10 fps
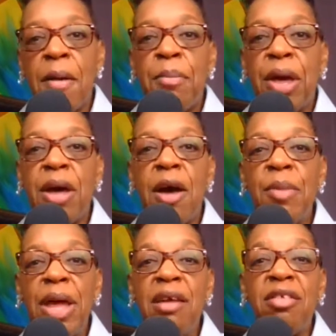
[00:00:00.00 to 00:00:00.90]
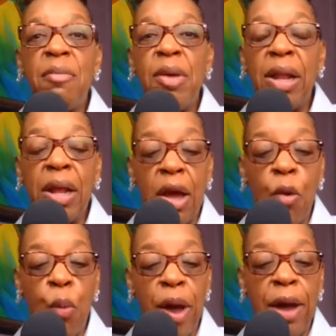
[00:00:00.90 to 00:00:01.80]
become intimately
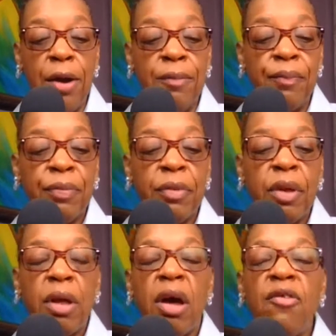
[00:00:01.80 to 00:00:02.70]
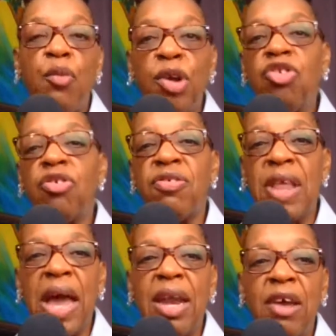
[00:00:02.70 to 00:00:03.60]
aware of what you're
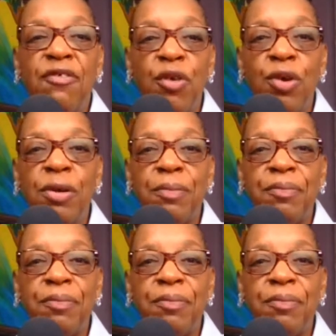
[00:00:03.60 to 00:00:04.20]
standing for.